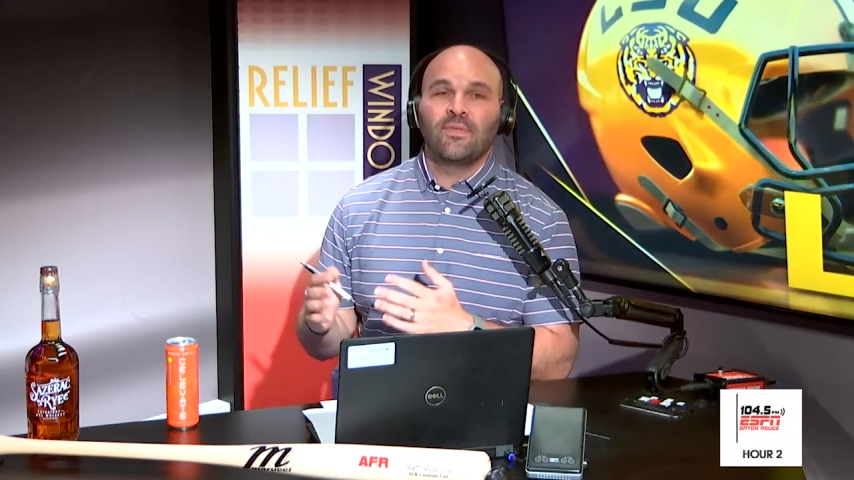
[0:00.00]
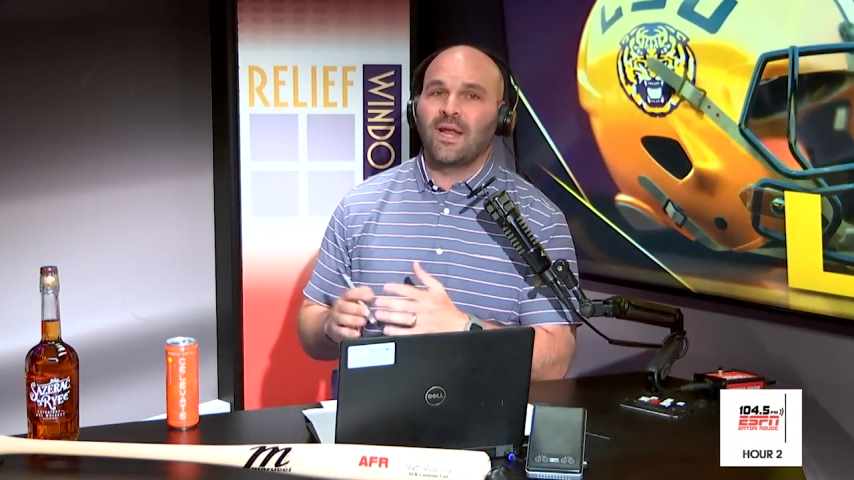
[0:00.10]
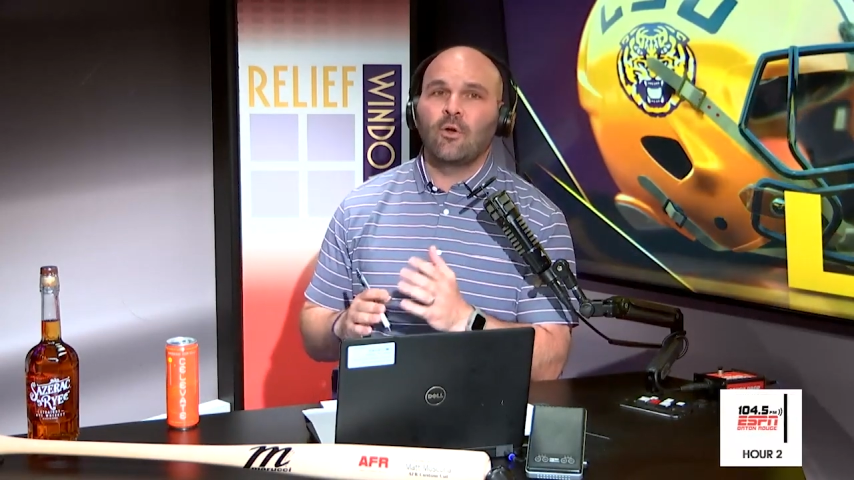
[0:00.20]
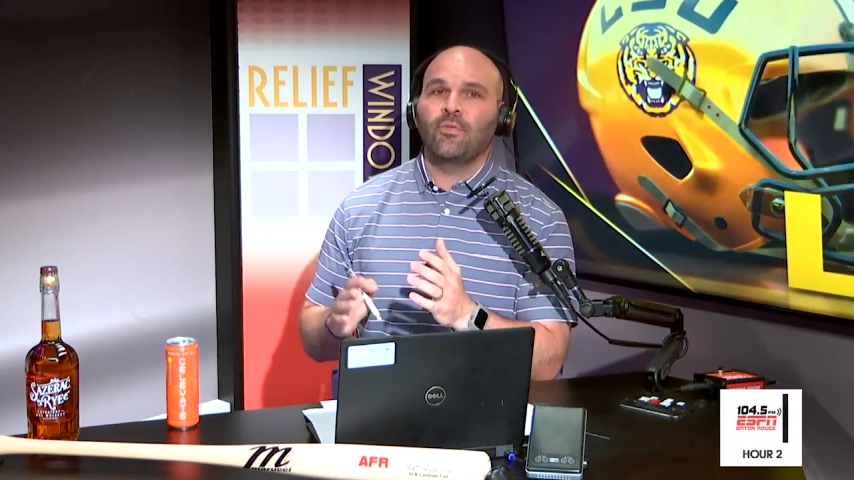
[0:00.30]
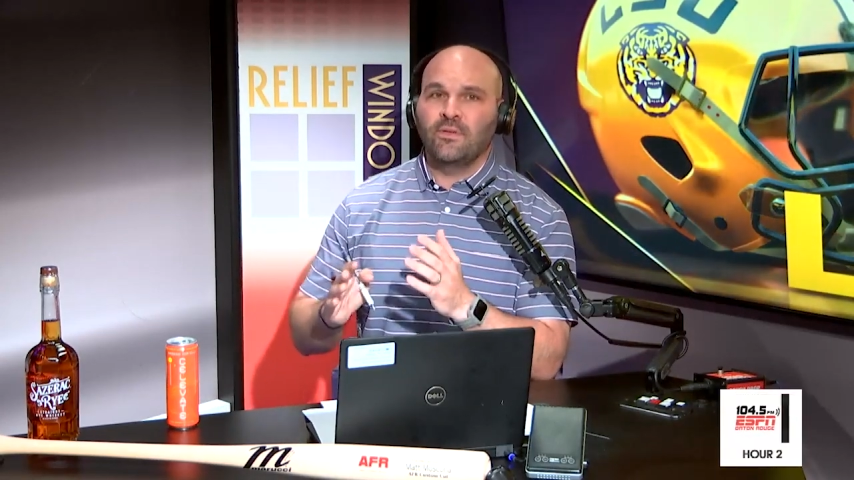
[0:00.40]

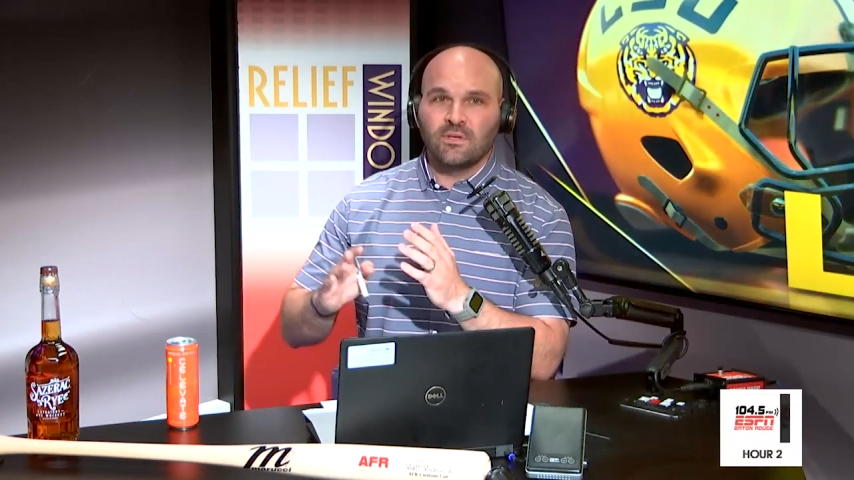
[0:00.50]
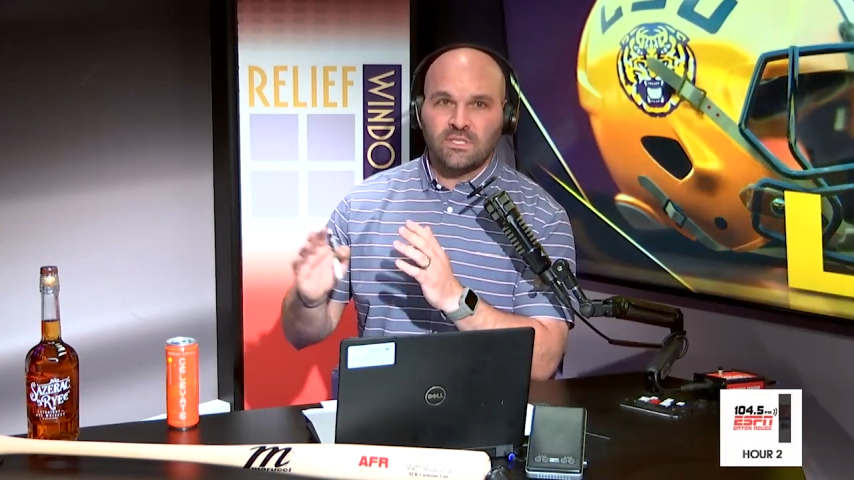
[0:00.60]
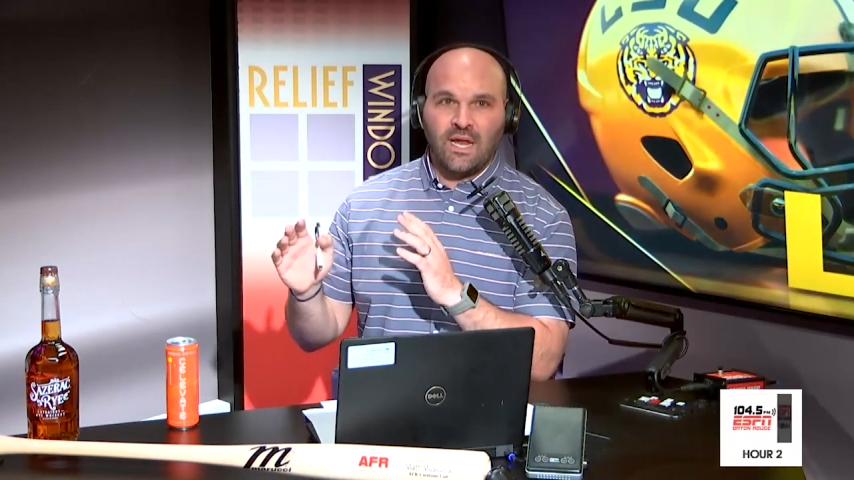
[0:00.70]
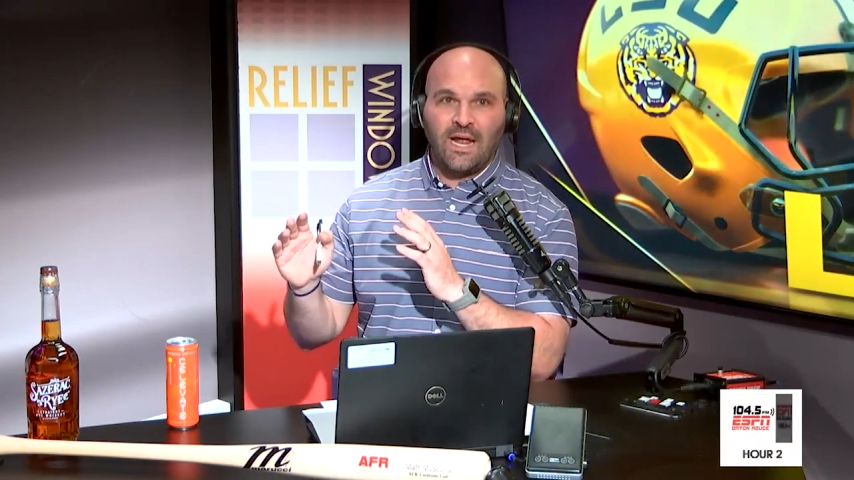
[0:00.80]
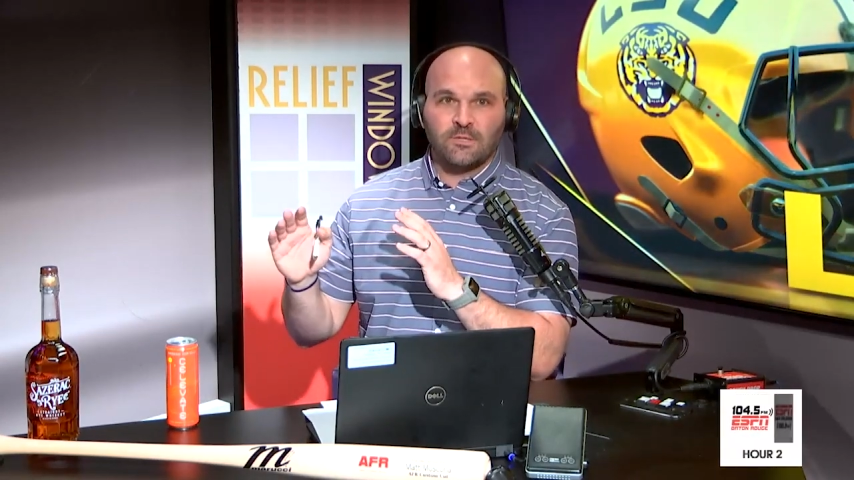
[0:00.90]
that I don't think the
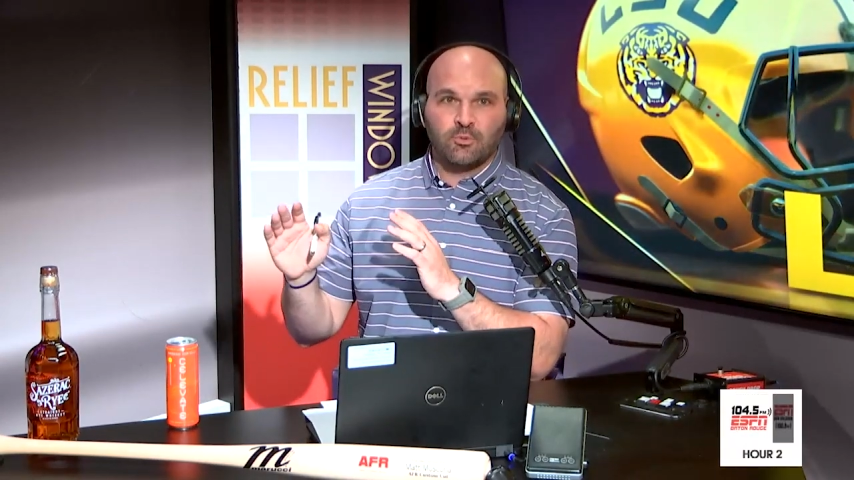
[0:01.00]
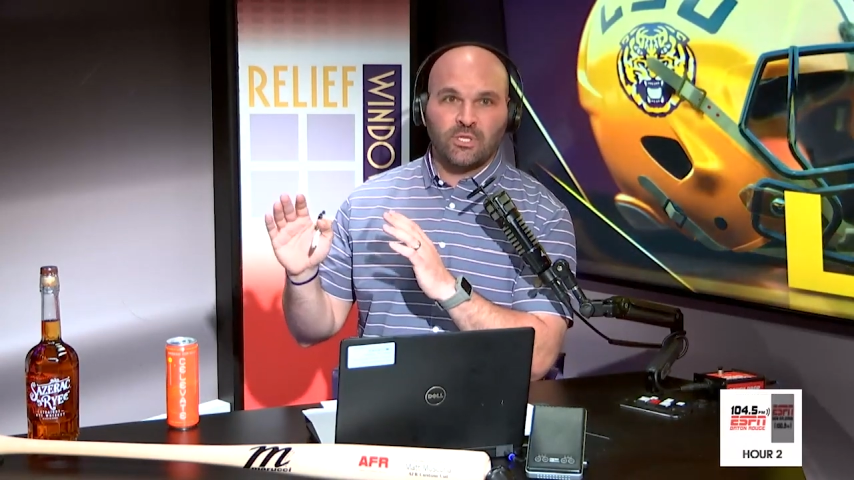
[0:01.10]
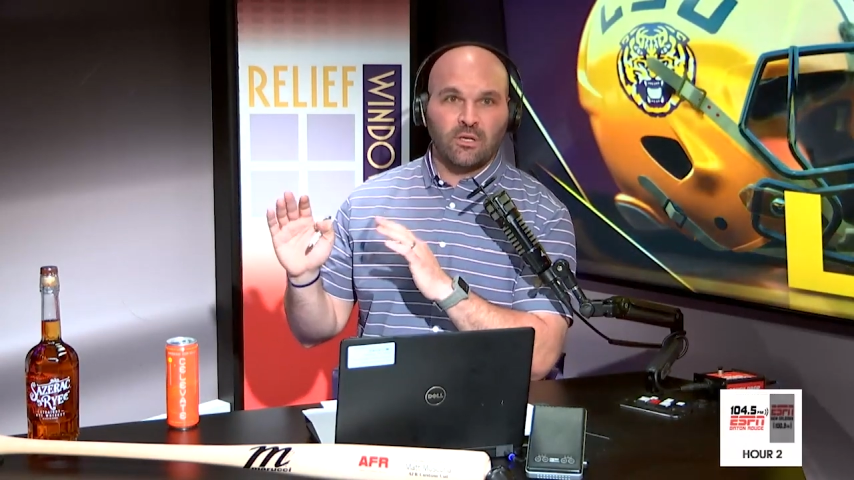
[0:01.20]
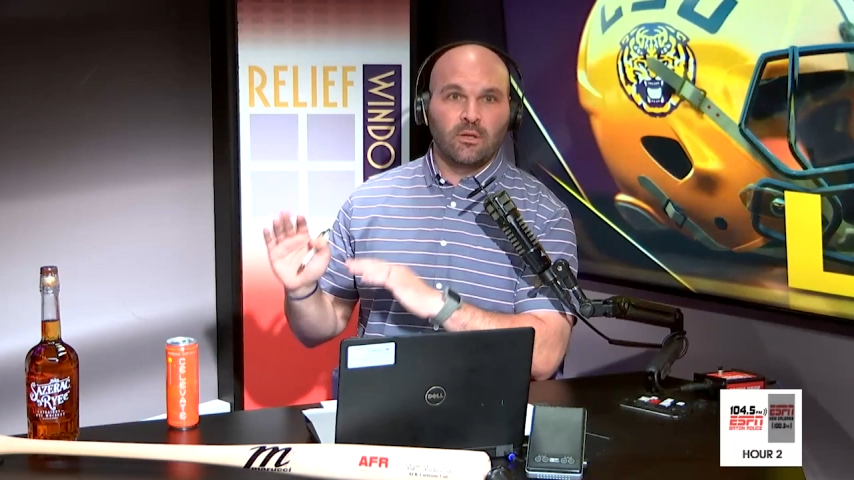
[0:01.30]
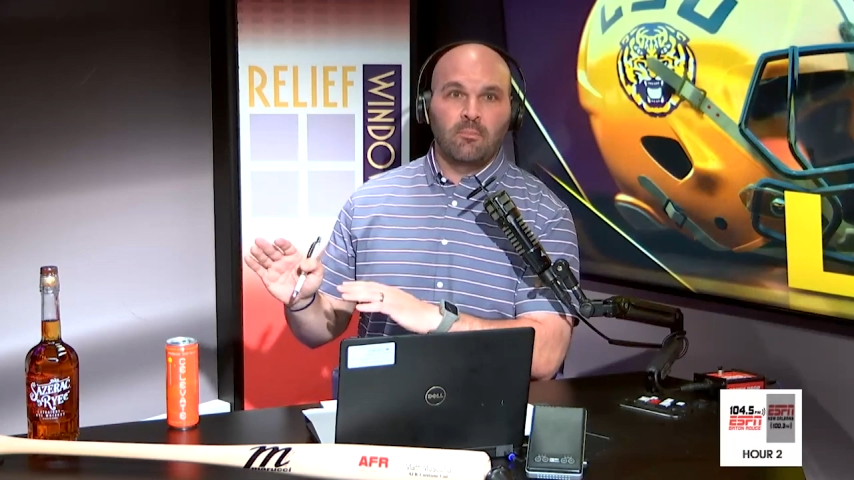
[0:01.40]
stats
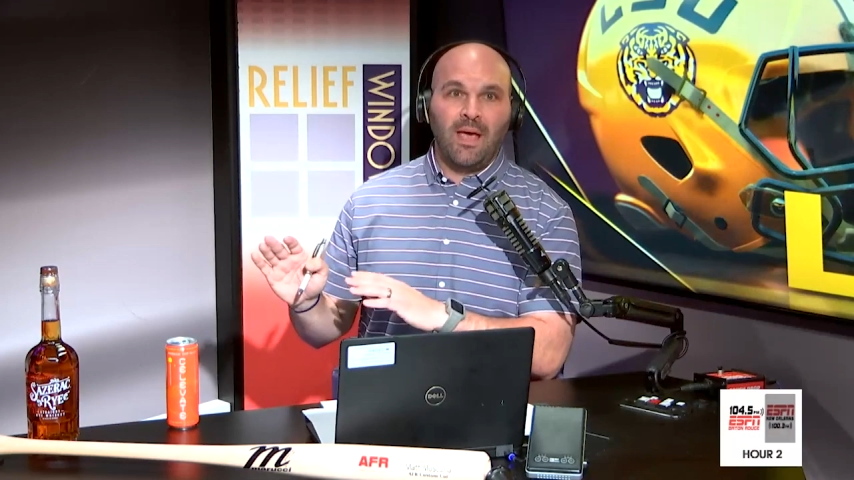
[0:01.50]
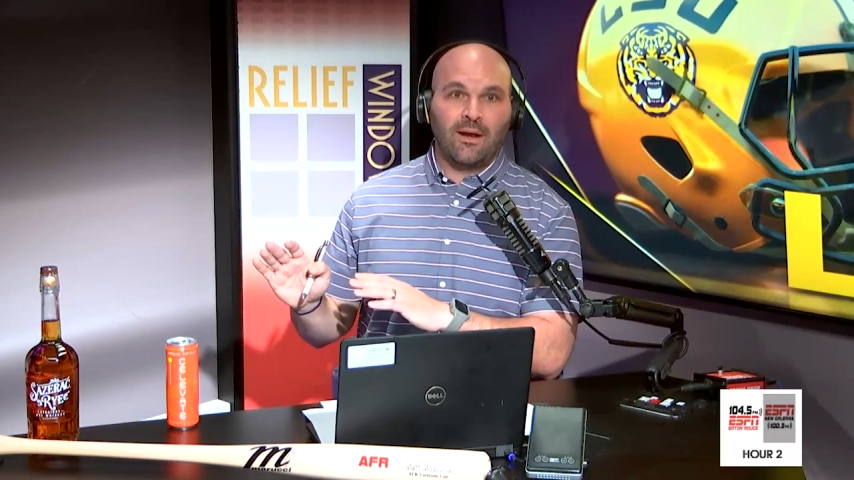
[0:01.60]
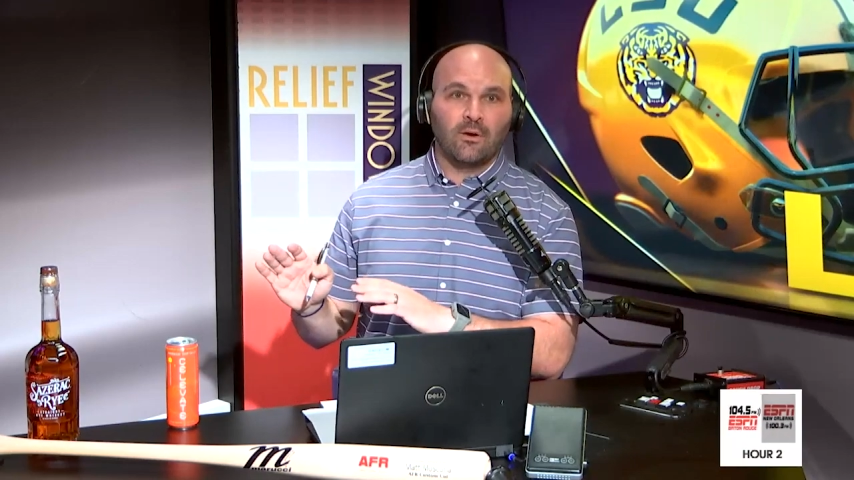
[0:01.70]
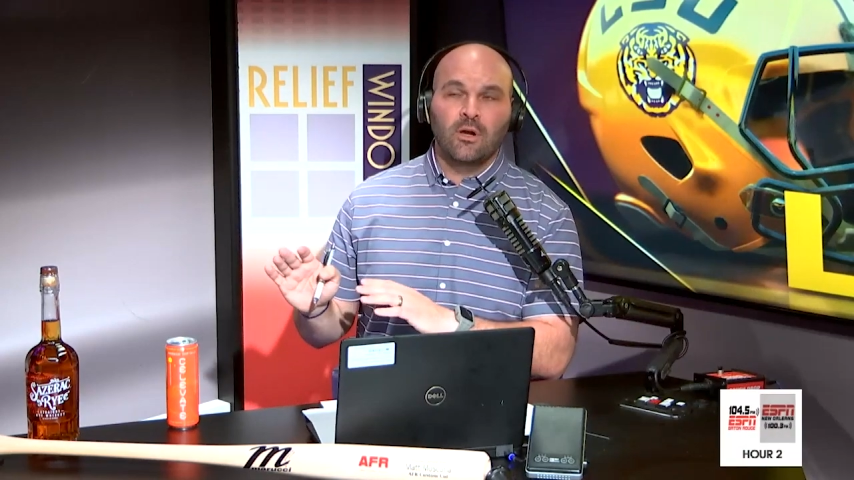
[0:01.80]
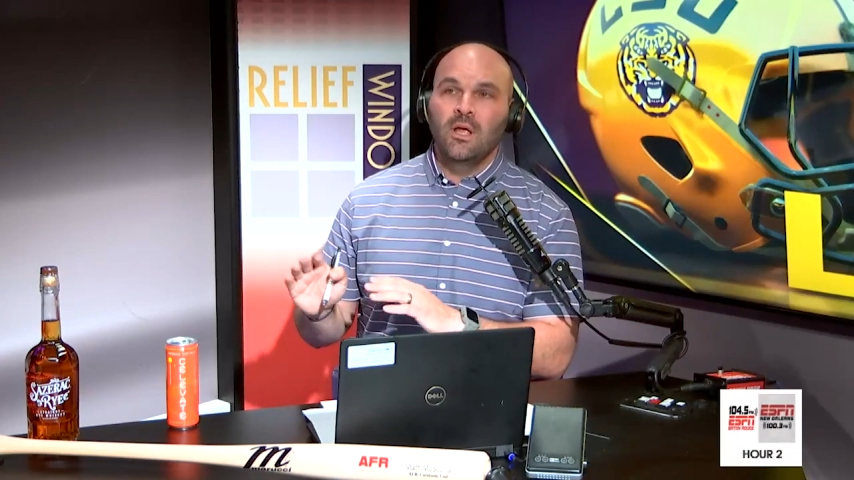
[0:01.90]
particularly
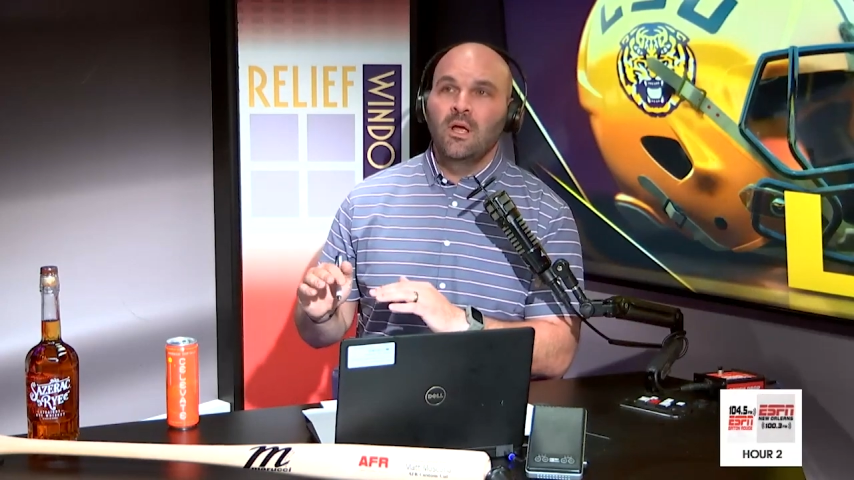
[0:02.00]
matter.